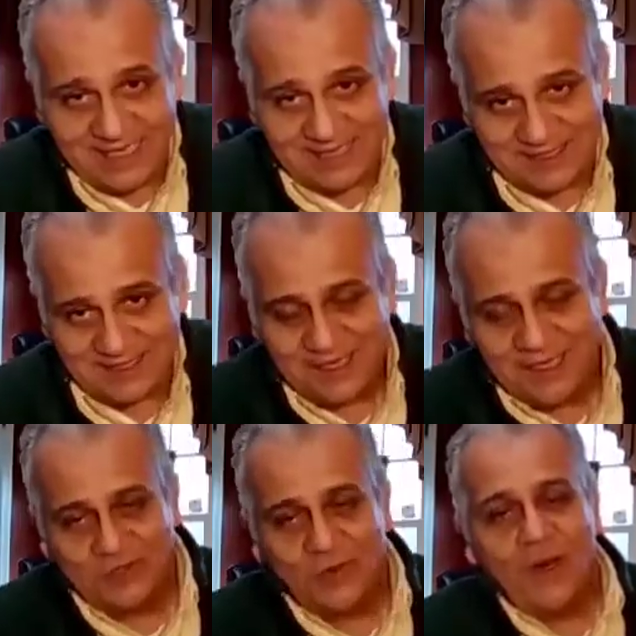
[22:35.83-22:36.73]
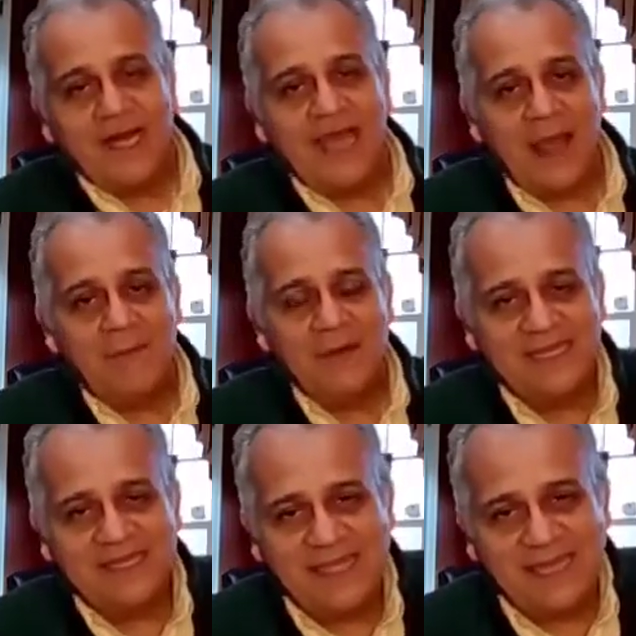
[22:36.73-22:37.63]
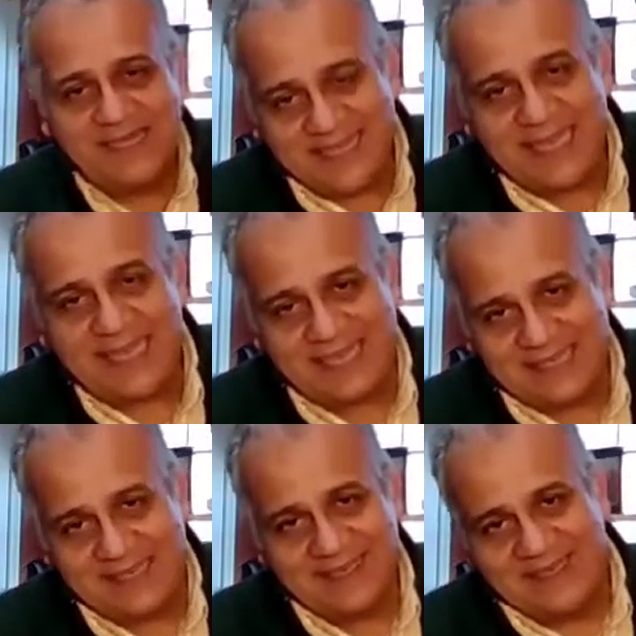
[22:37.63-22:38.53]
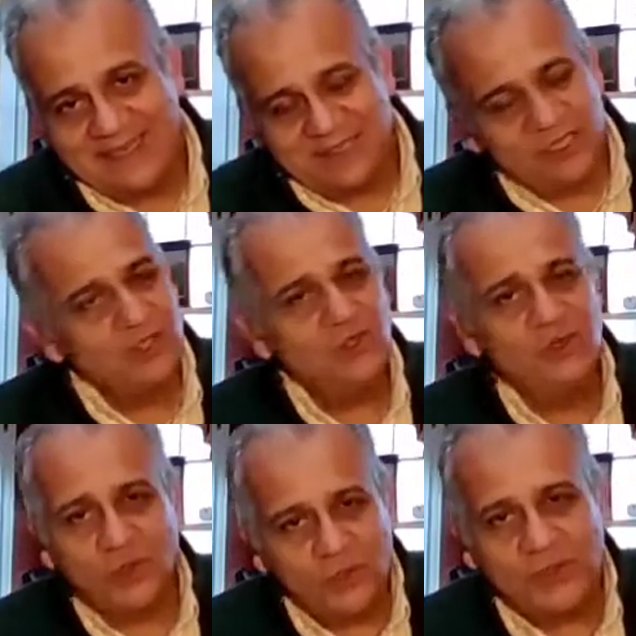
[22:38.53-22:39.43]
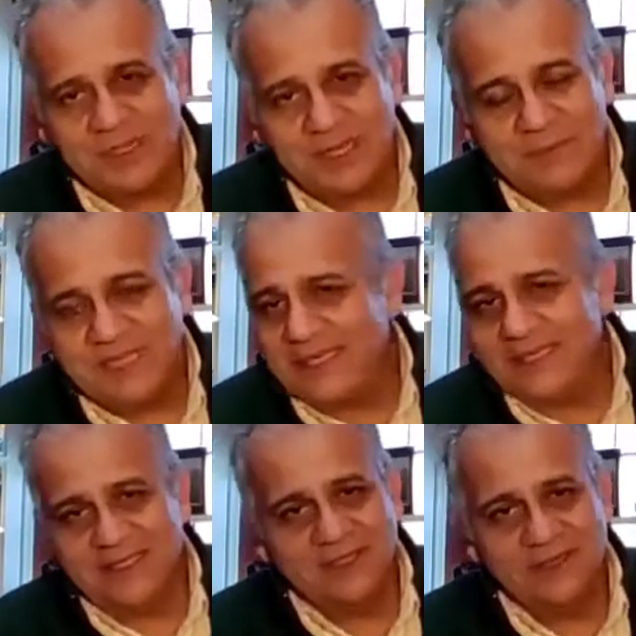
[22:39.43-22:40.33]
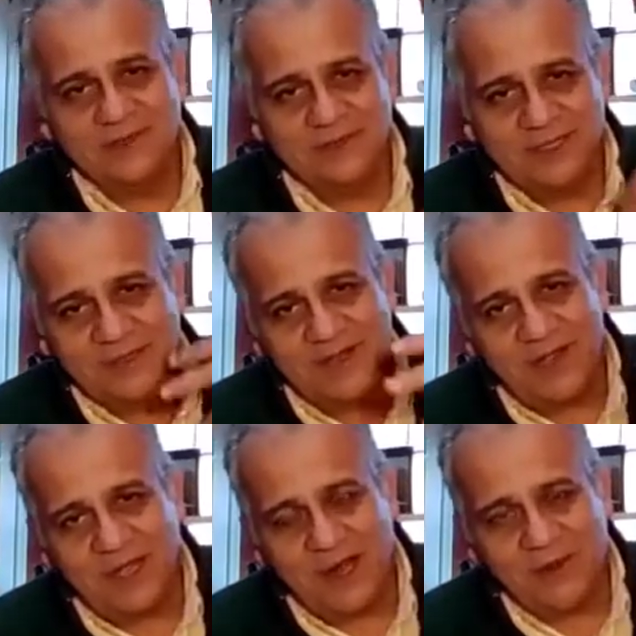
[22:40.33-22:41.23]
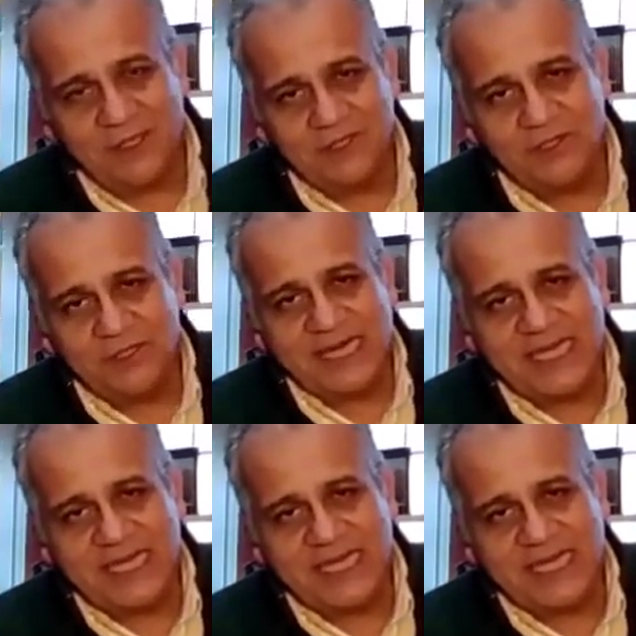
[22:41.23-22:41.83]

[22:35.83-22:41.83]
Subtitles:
later. So what happened in that decade? Did you go to Grameen? Did you? So how did your